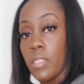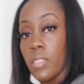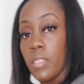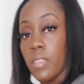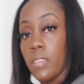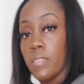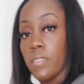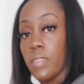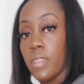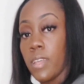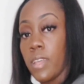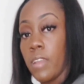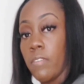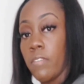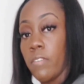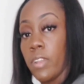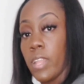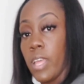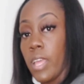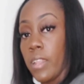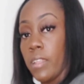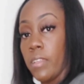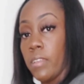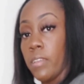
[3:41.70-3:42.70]
this will cover
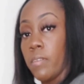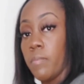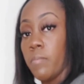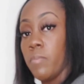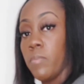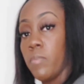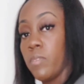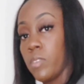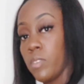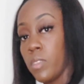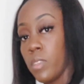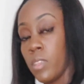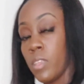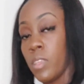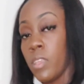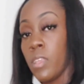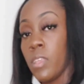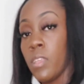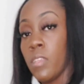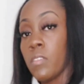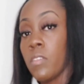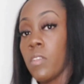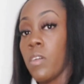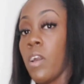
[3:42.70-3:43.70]
that up.
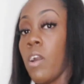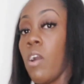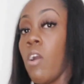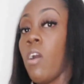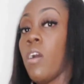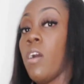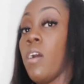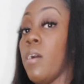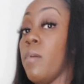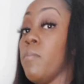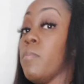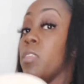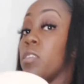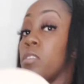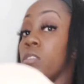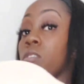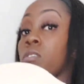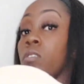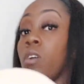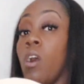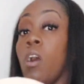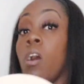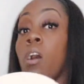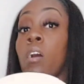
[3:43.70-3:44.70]
So this
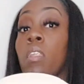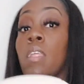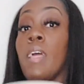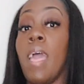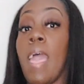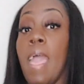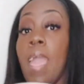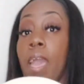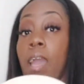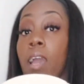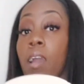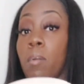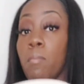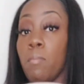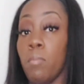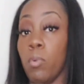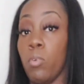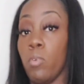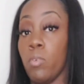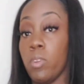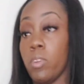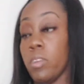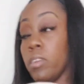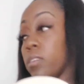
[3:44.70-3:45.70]
is called an ab
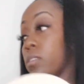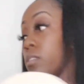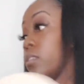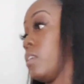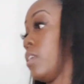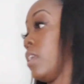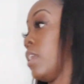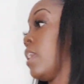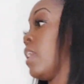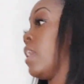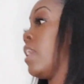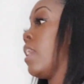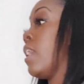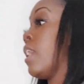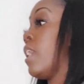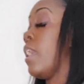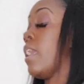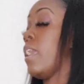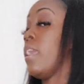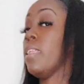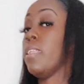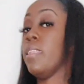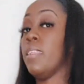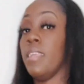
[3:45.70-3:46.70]
board.
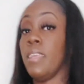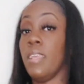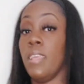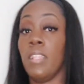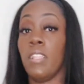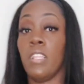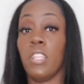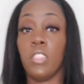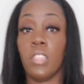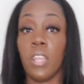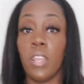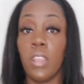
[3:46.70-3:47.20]
And then the